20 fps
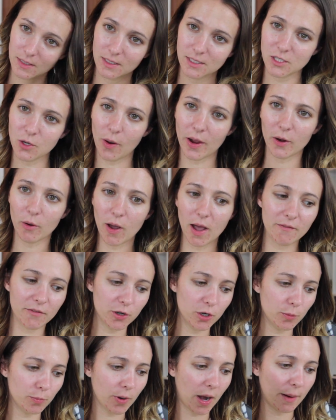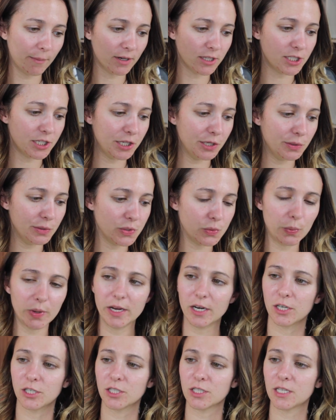So I don't have a new primer to use.
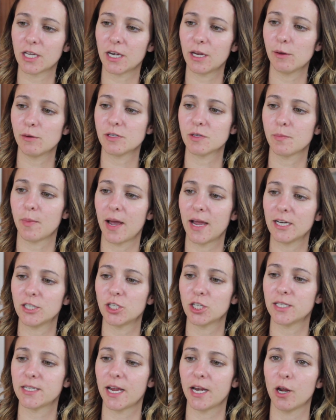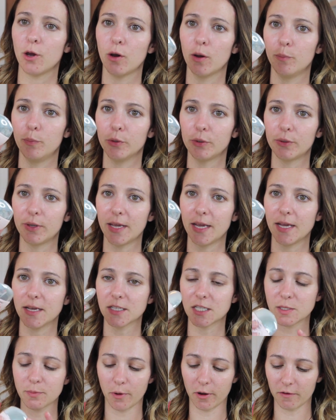We are just going to use my Shiseido
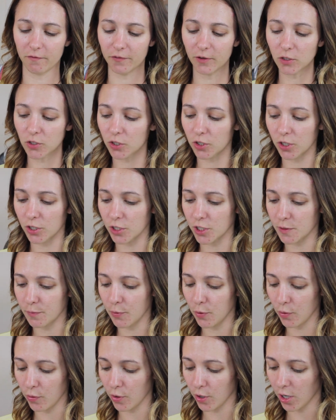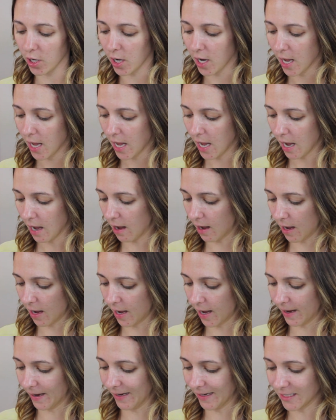Ibuki Smart Filter Smoother.
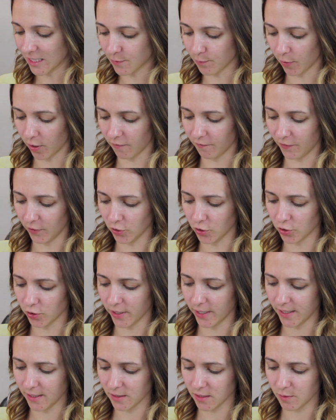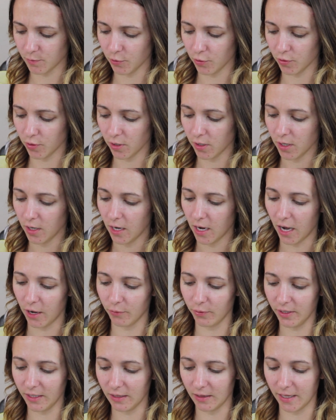I Smart Filtering Smoother.
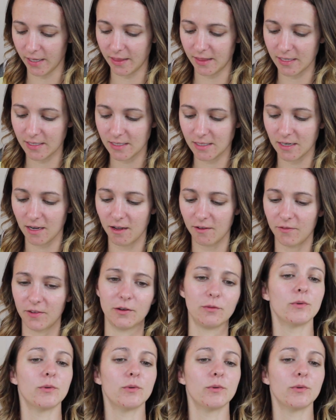I really like this stuff.